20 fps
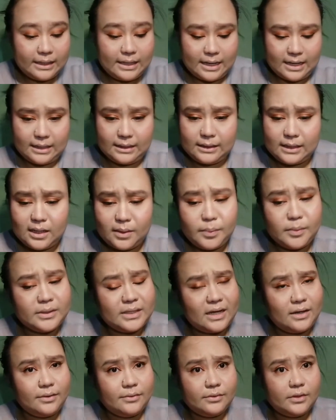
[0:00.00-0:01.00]
Ayan,
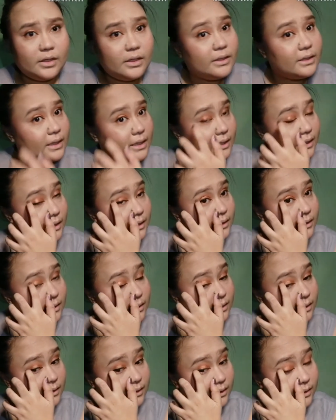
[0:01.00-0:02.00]
tapos after
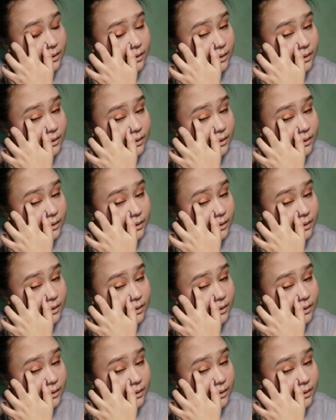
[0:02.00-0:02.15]
nyan,